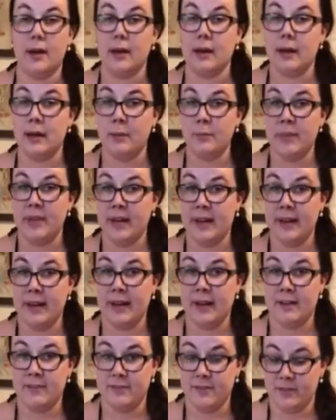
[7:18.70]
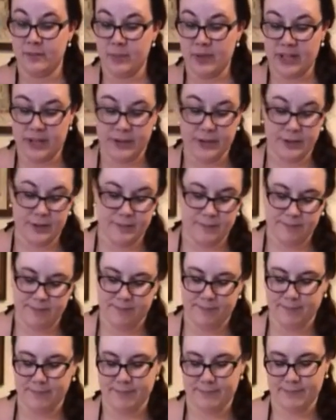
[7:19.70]
1.5 cups of butter.
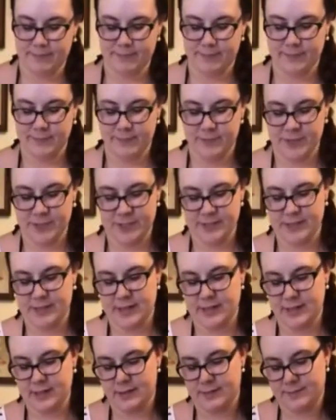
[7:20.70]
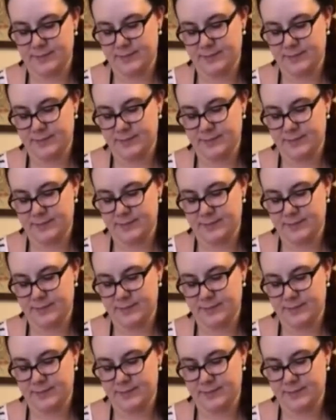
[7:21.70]
I'm just gonna